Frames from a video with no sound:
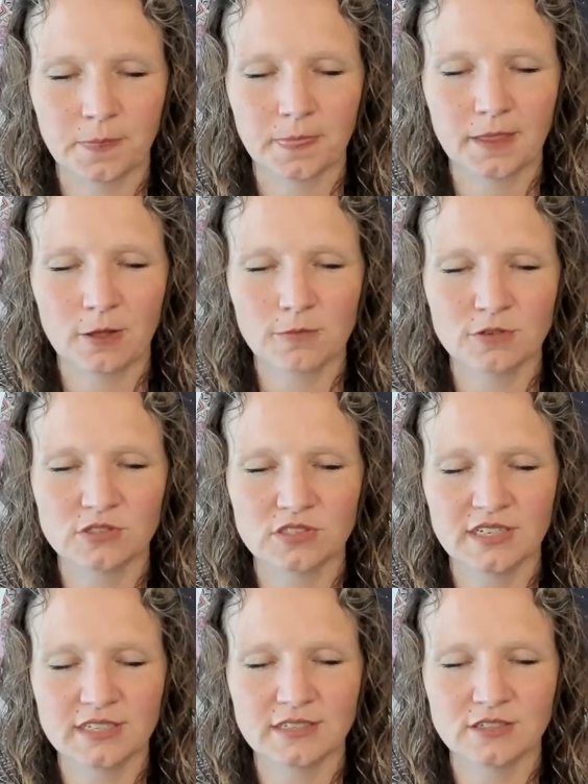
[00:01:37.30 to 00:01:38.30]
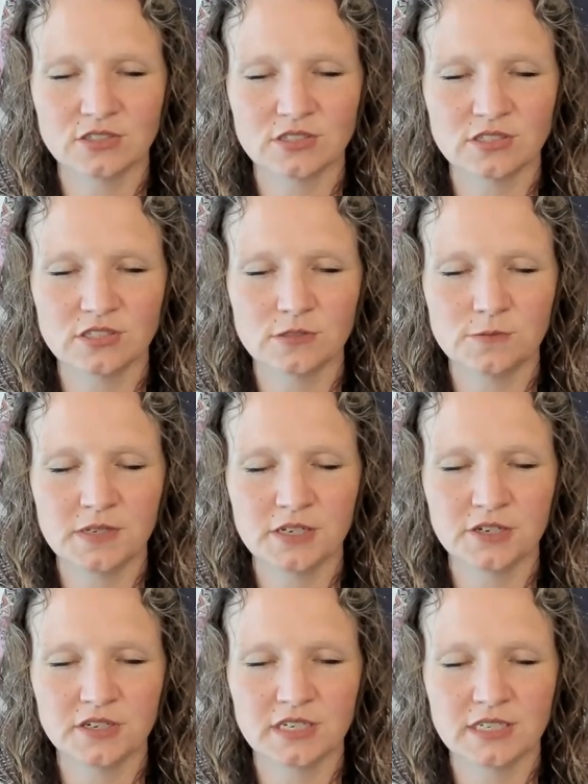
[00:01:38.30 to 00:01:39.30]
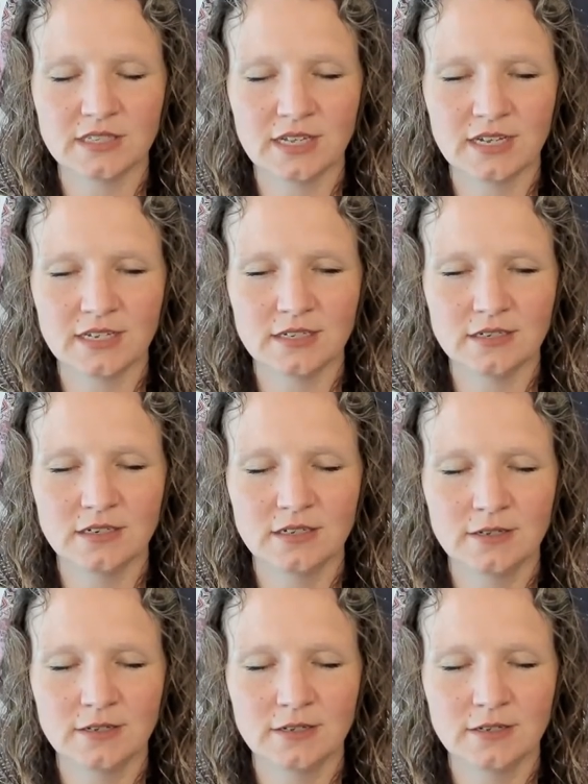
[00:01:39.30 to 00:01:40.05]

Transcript: Almost like there's a spirit that